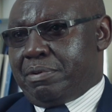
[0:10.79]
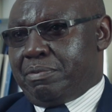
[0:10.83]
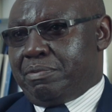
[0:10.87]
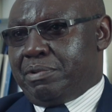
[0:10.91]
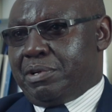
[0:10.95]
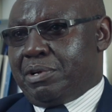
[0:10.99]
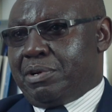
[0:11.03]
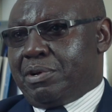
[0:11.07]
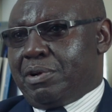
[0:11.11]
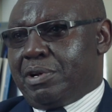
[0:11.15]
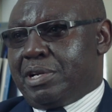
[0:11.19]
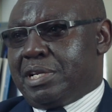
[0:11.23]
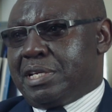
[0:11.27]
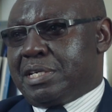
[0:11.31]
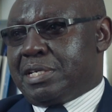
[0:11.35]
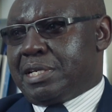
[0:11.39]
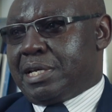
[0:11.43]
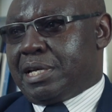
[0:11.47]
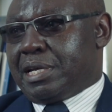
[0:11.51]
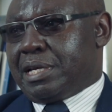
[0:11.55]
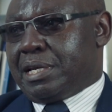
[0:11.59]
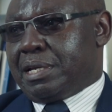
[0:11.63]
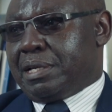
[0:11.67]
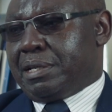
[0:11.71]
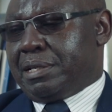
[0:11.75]
We call it
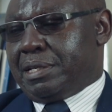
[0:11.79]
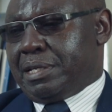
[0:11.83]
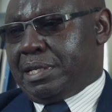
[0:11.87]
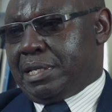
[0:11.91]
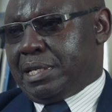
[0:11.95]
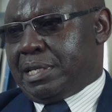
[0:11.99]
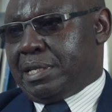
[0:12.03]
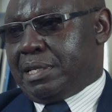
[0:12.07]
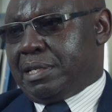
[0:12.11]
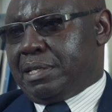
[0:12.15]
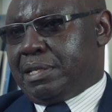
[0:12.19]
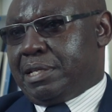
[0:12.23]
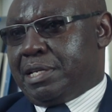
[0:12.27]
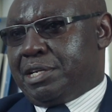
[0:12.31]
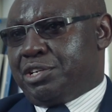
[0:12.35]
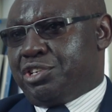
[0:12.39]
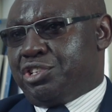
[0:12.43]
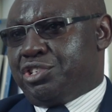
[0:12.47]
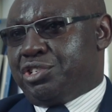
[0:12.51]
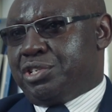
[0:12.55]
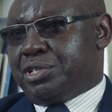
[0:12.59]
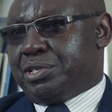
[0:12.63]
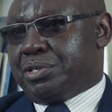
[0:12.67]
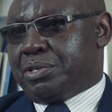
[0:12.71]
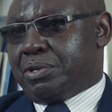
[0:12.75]
uh, the
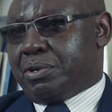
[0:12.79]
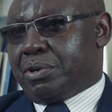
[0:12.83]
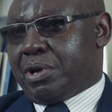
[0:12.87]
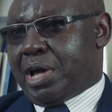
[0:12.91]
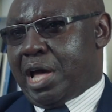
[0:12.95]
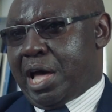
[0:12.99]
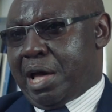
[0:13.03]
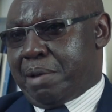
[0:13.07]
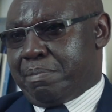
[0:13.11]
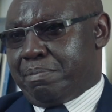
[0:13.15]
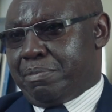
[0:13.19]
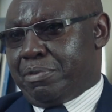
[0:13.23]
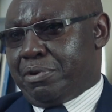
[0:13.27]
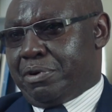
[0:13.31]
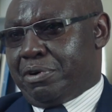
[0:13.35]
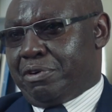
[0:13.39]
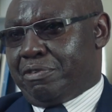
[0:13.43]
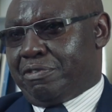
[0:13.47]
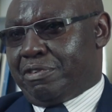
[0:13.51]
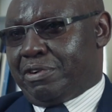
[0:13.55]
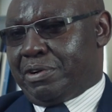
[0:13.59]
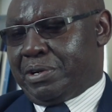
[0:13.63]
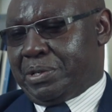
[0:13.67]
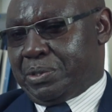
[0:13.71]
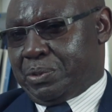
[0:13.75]
digital hub
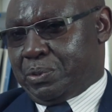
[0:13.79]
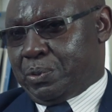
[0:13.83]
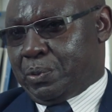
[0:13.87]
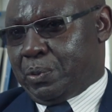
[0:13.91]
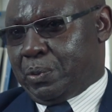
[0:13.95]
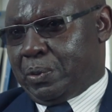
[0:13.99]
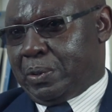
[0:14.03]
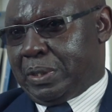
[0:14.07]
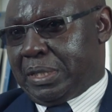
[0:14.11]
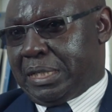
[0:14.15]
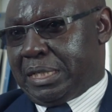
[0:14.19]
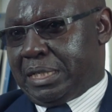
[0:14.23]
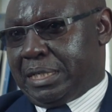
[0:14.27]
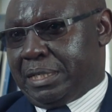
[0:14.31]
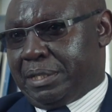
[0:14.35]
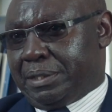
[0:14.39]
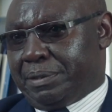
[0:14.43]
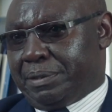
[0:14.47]
of our school.